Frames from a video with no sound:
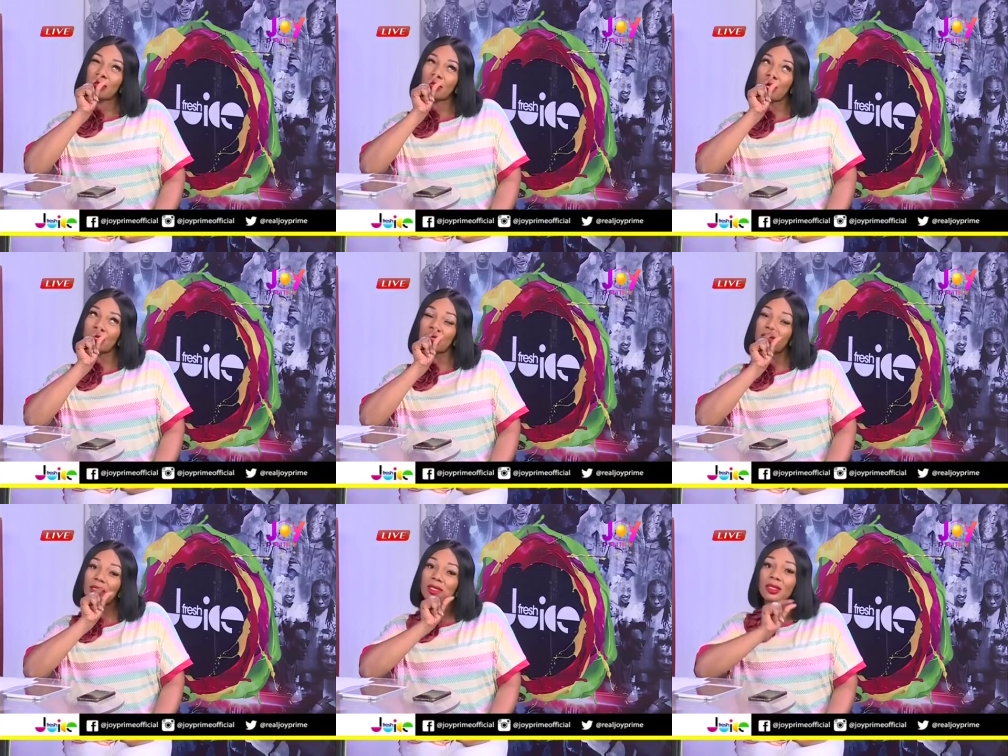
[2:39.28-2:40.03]

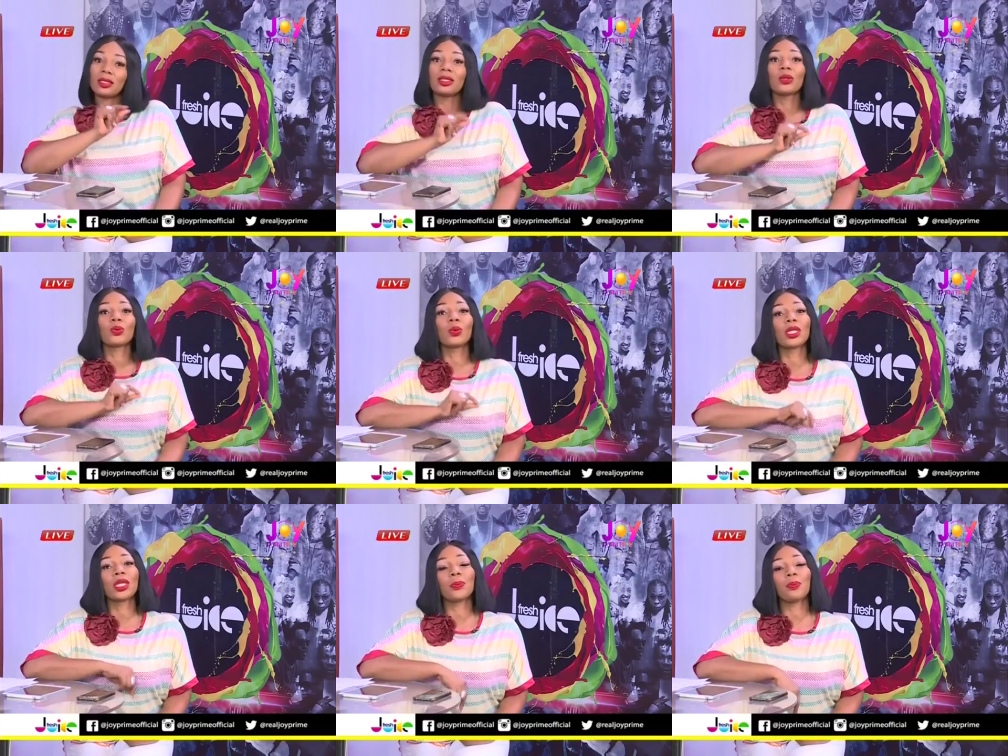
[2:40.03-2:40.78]
Just a teeny
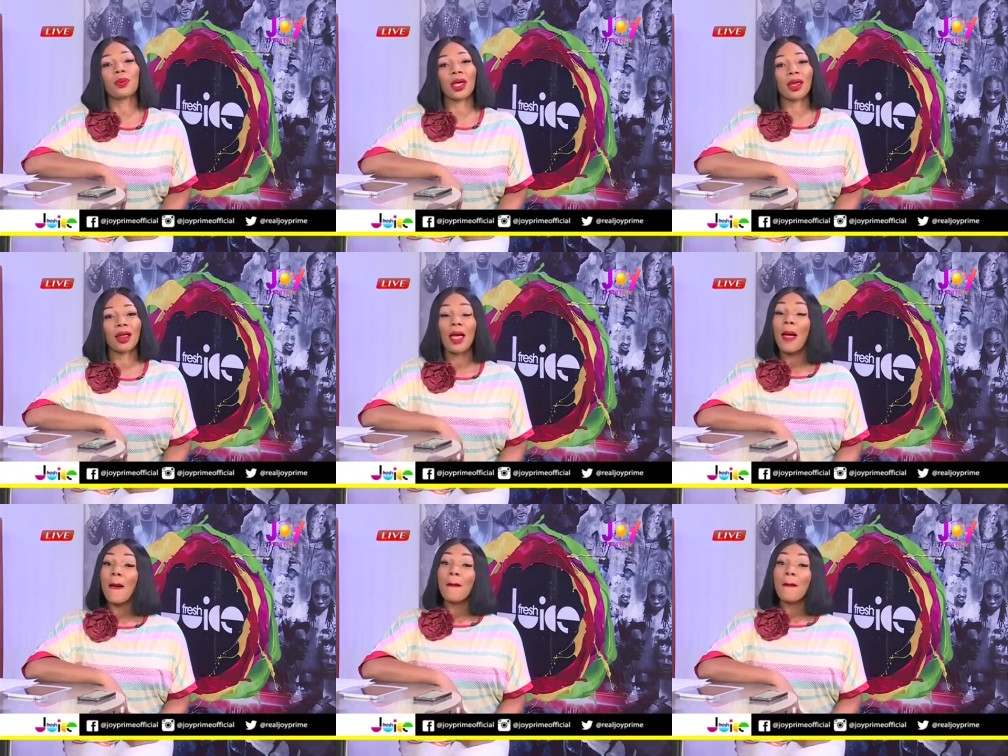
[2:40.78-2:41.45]
weeny bit.